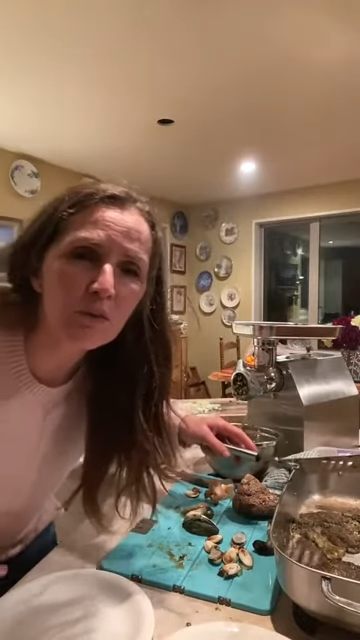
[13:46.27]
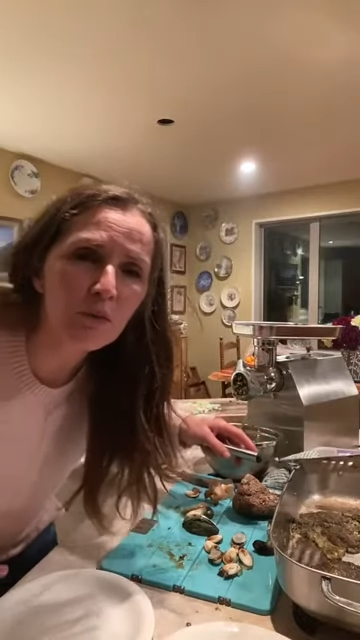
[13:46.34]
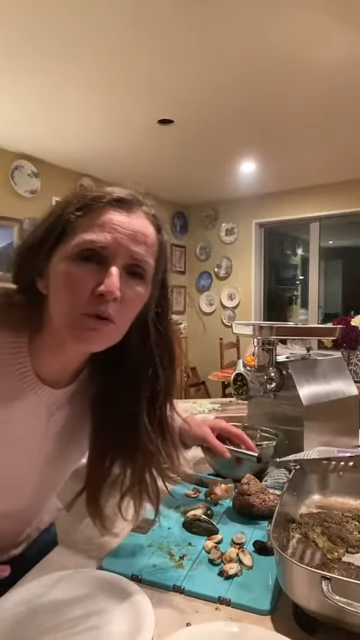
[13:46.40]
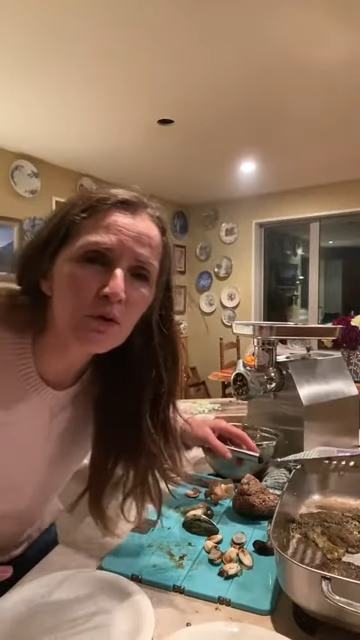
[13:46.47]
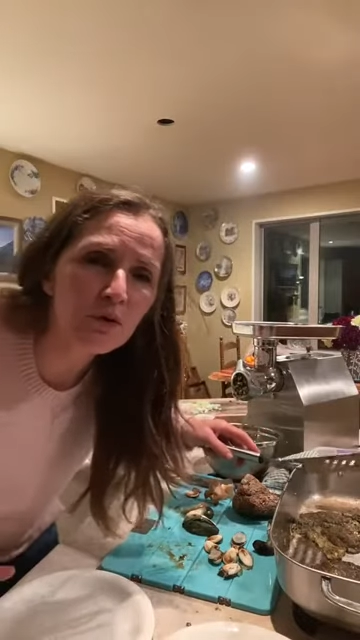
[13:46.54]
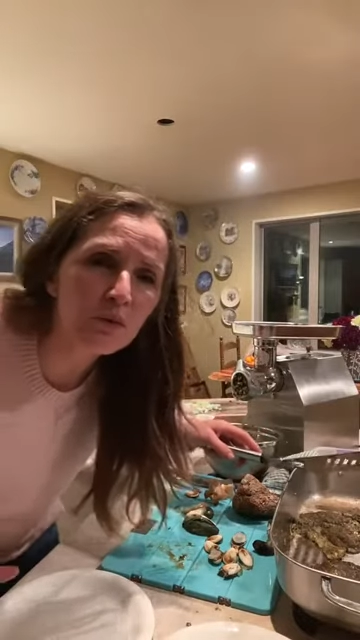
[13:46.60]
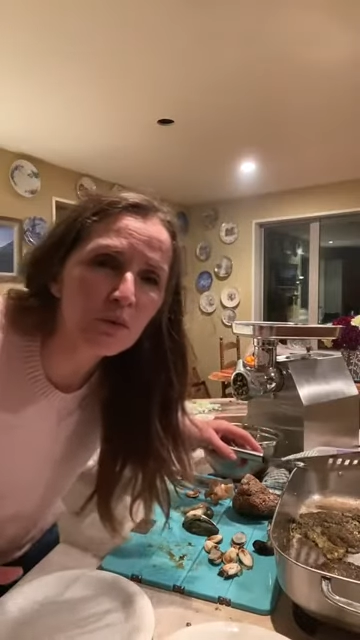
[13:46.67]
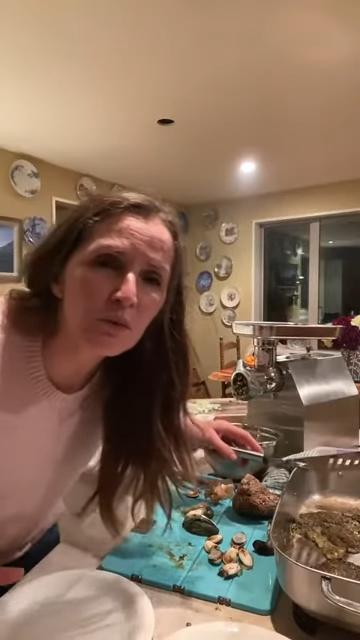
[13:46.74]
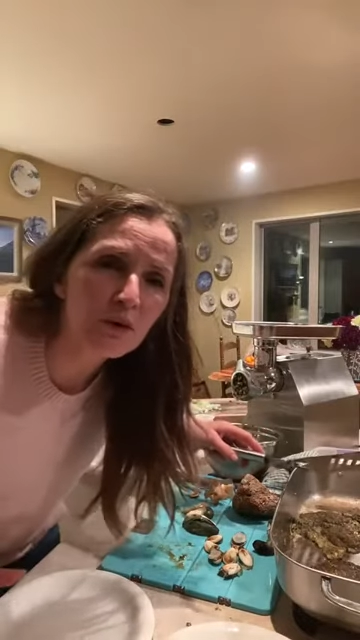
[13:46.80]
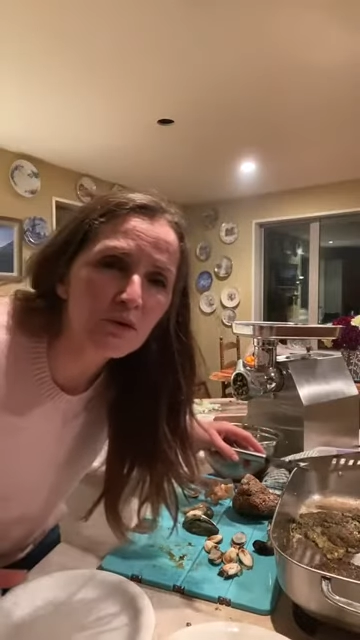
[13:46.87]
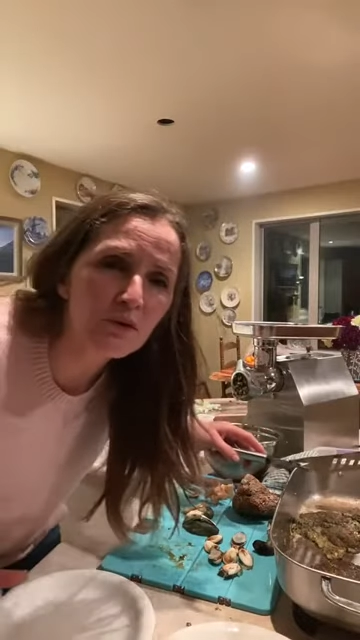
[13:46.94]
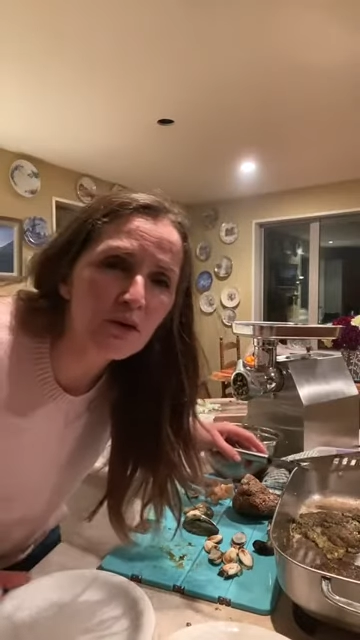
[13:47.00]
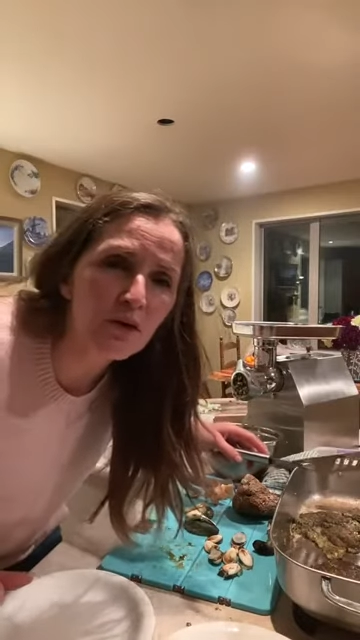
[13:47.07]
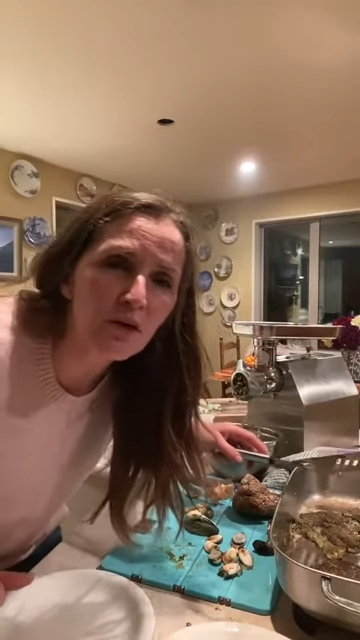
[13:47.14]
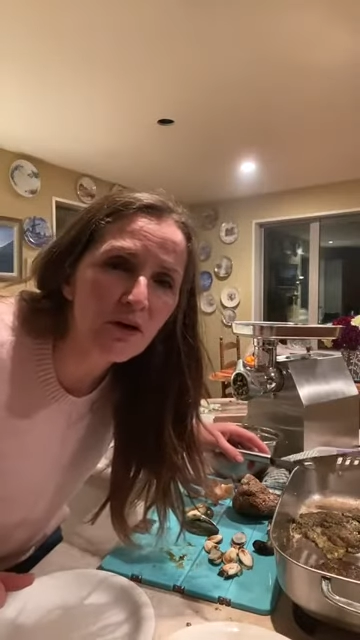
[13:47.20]
worked
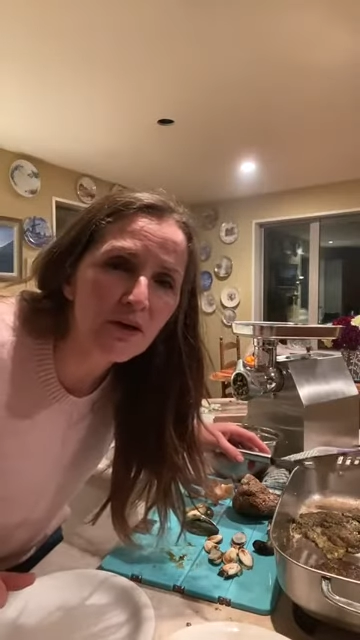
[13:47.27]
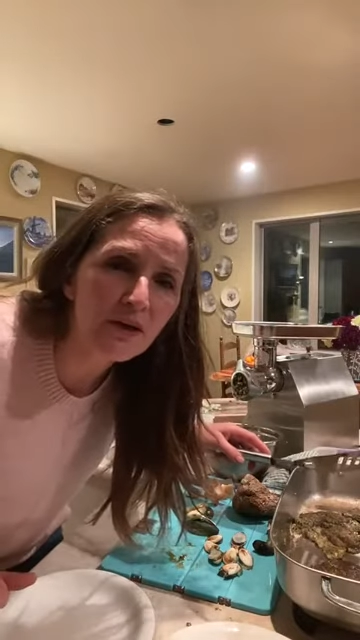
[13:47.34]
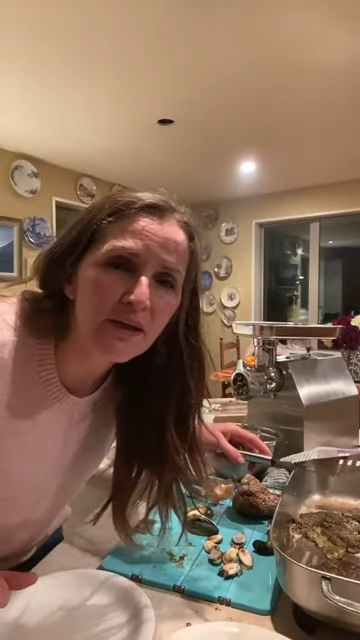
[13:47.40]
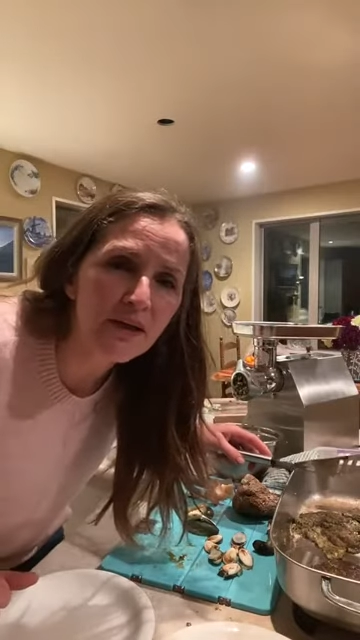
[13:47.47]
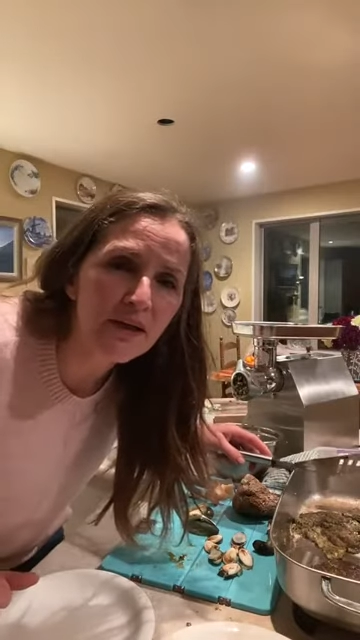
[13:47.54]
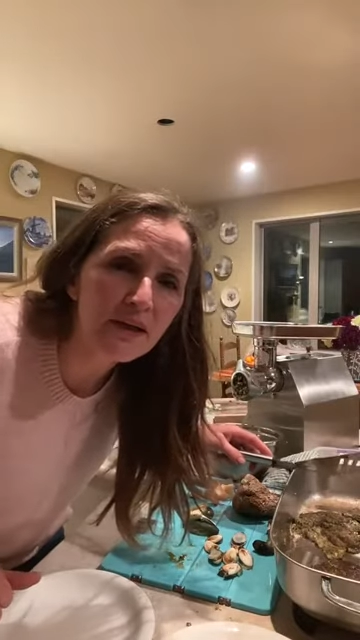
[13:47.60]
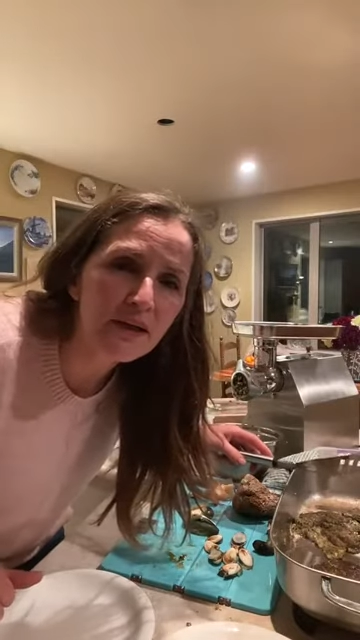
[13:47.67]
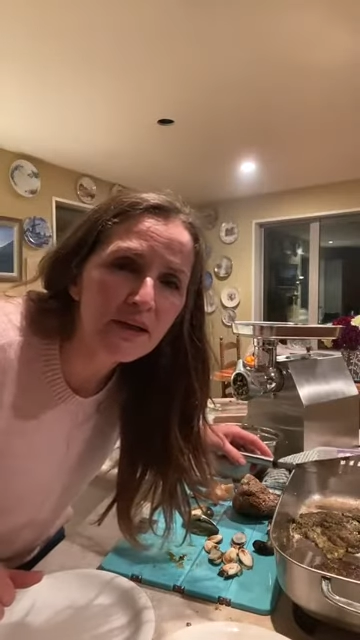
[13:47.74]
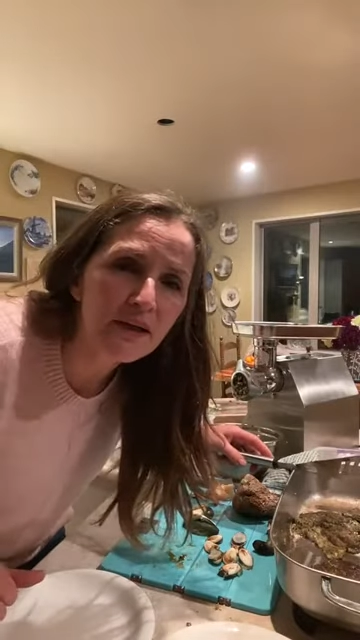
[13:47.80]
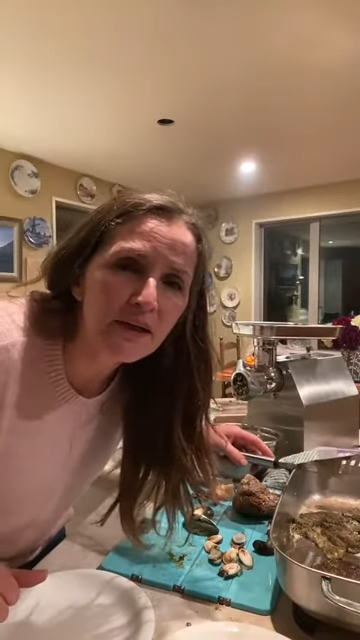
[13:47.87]
with Connie.